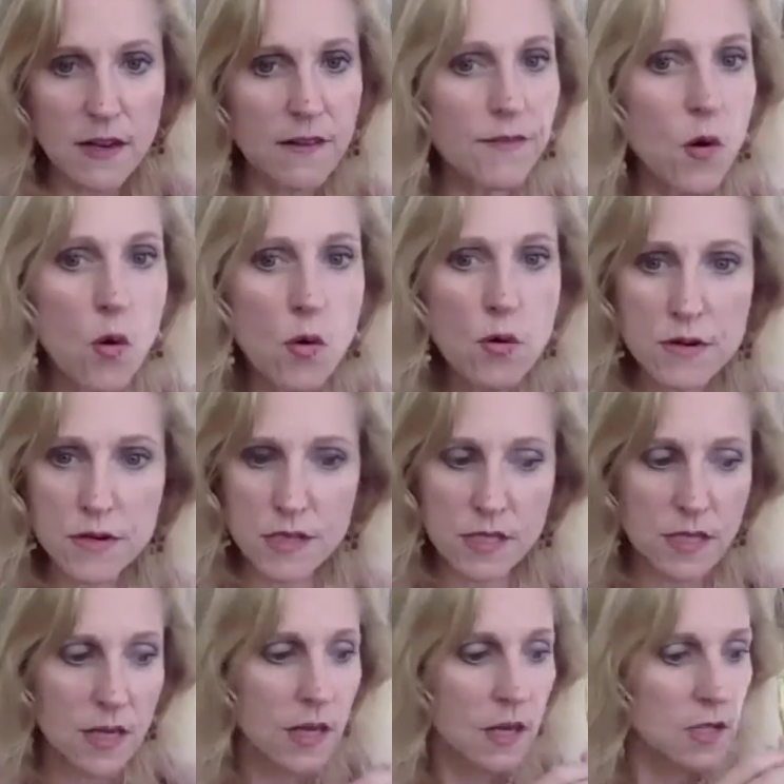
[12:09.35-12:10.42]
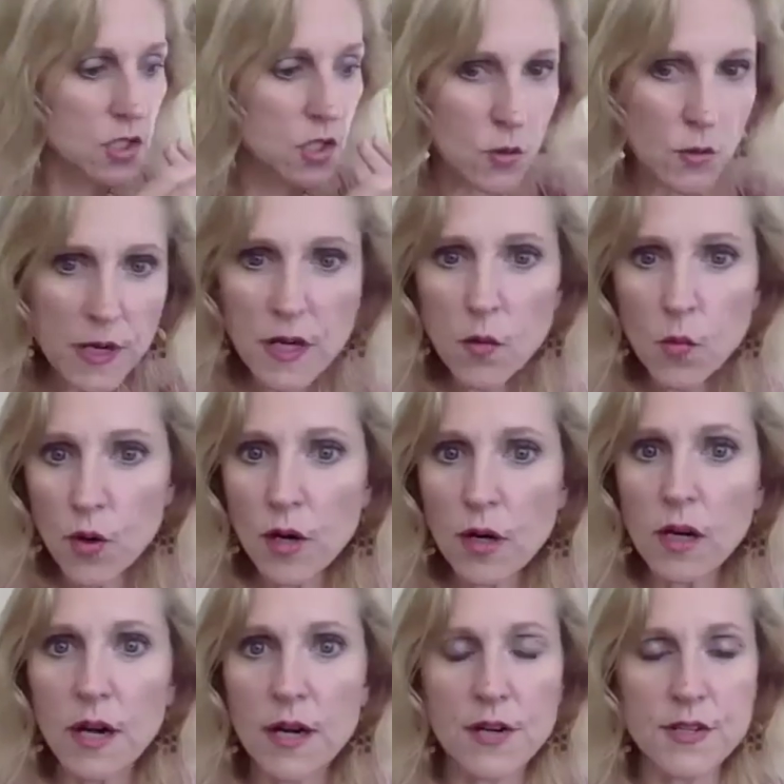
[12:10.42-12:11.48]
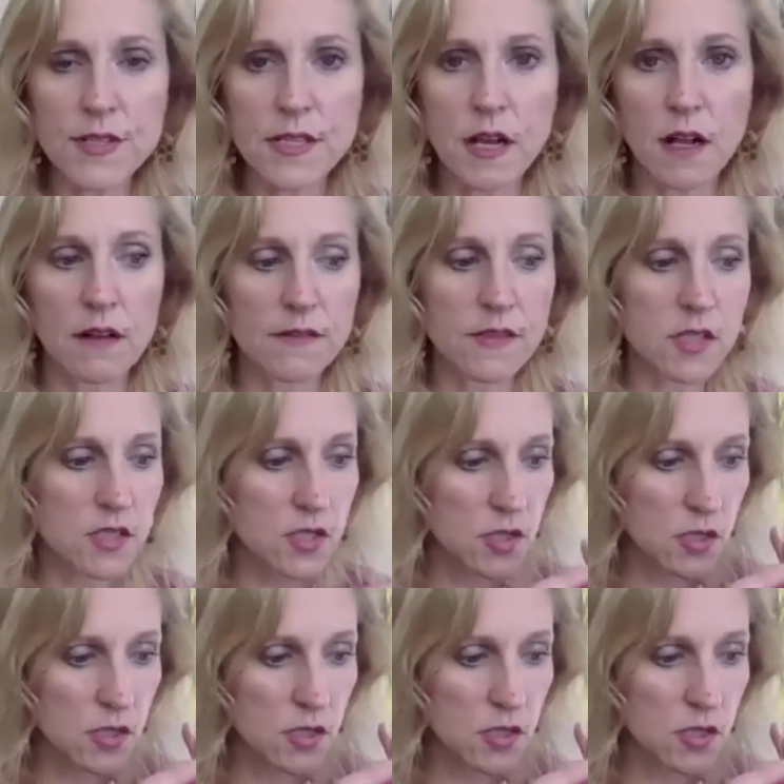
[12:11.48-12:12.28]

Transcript: Of course, doing work on ourselves,